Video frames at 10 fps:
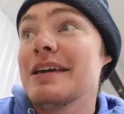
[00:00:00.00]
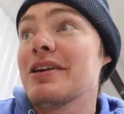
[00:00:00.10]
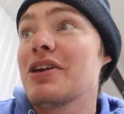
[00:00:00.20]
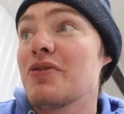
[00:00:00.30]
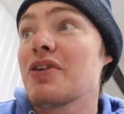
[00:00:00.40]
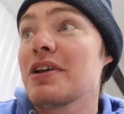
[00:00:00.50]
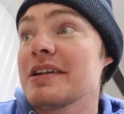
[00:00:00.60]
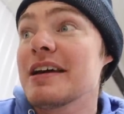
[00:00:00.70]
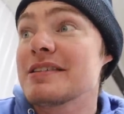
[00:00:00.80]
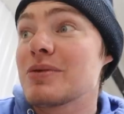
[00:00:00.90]
you know, you feel it
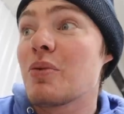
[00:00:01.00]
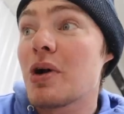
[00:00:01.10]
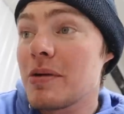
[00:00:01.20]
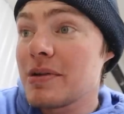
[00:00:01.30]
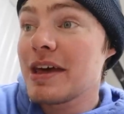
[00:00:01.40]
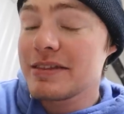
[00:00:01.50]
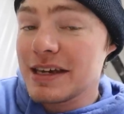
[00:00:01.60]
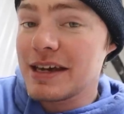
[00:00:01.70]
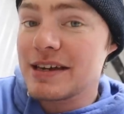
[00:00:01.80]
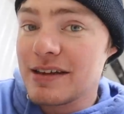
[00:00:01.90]
nice and warm when that thing
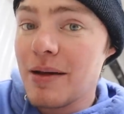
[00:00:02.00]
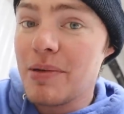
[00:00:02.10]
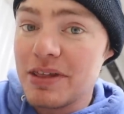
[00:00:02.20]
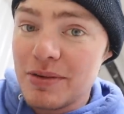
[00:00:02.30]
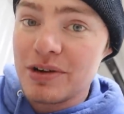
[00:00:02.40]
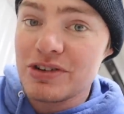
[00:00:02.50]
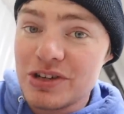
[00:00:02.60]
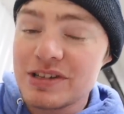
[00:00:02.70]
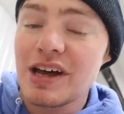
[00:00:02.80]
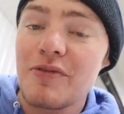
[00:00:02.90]
kicks on, but then when it
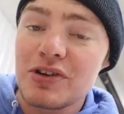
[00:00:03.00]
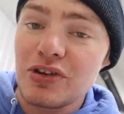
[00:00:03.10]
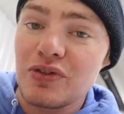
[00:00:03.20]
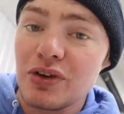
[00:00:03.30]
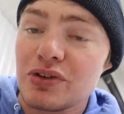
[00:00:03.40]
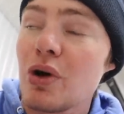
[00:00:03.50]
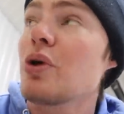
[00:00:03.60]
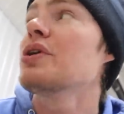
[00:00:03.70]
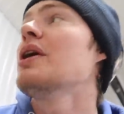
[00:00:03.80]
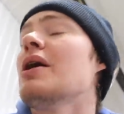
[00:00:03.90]
shuts off, it just feels
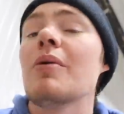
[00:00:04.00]
cold.